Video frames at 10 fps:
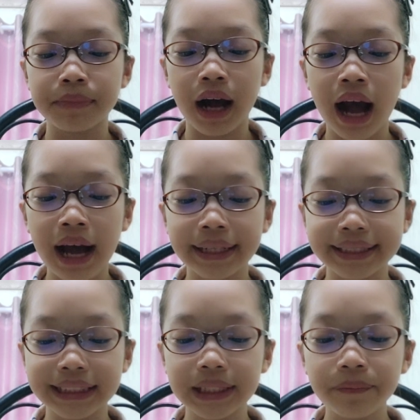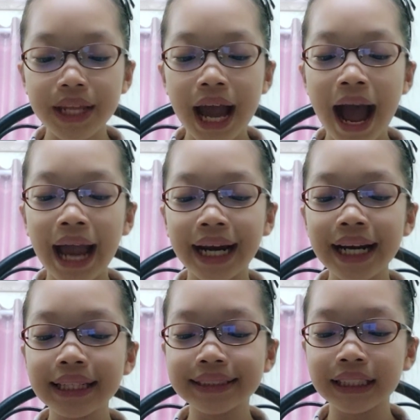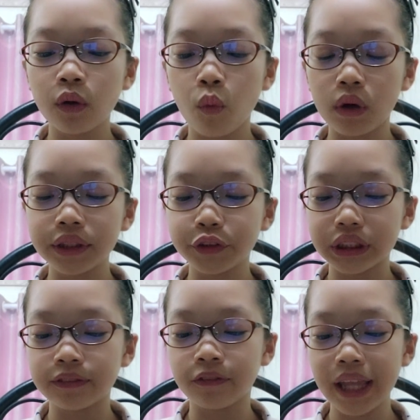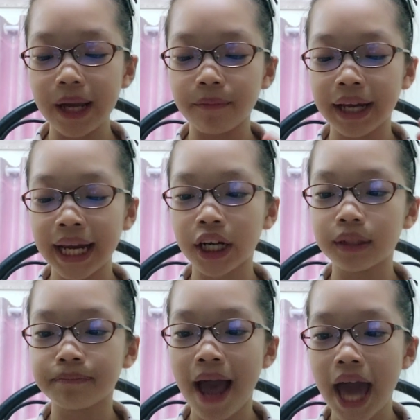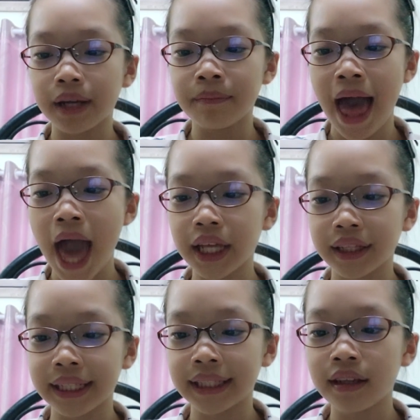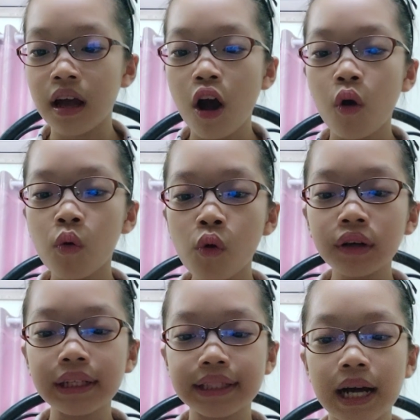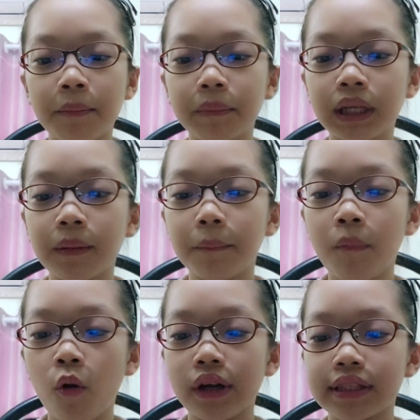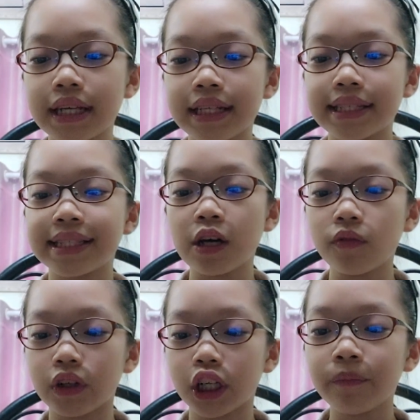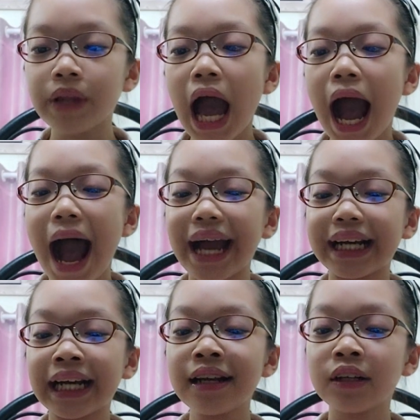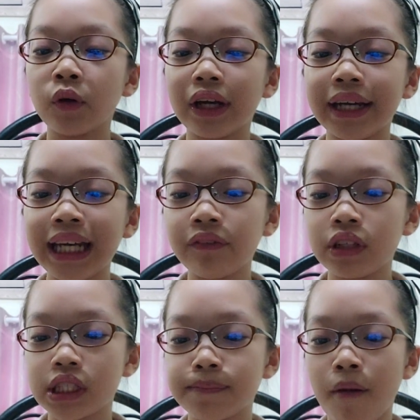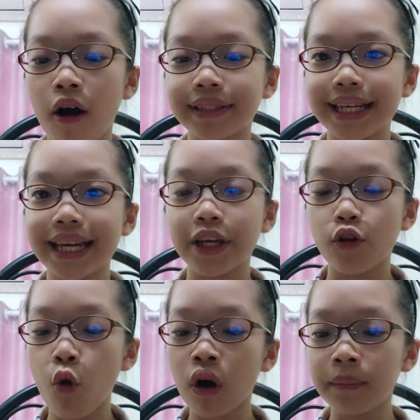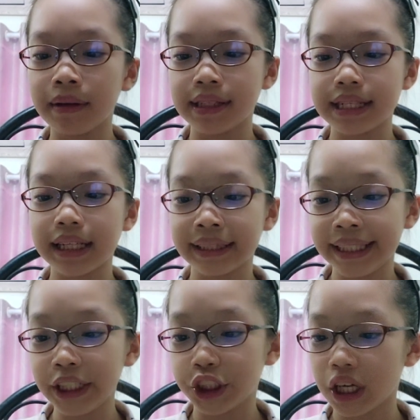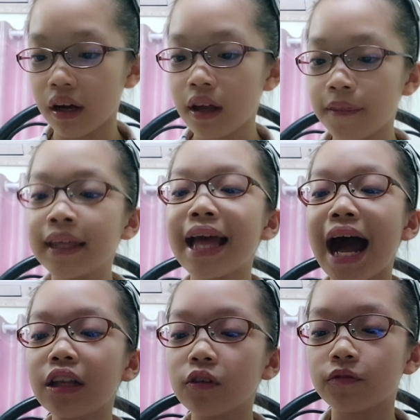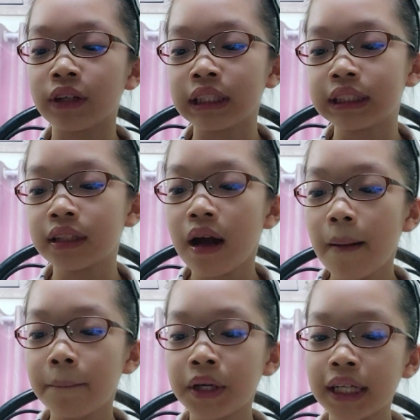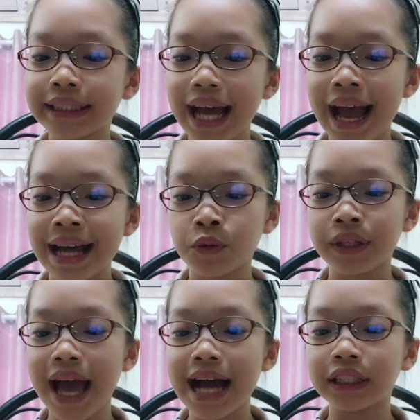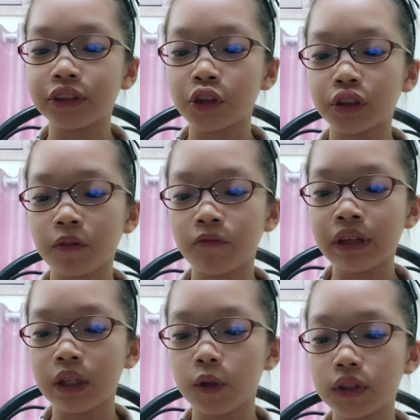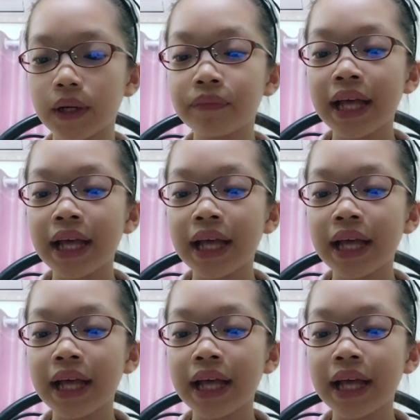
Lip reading: behind. I couldn't see the wondrous flame-haired Madame Adeline or the tumbling boys in silver. I couldn't even spot enormous Elijah, the elephant, but as we entered the field,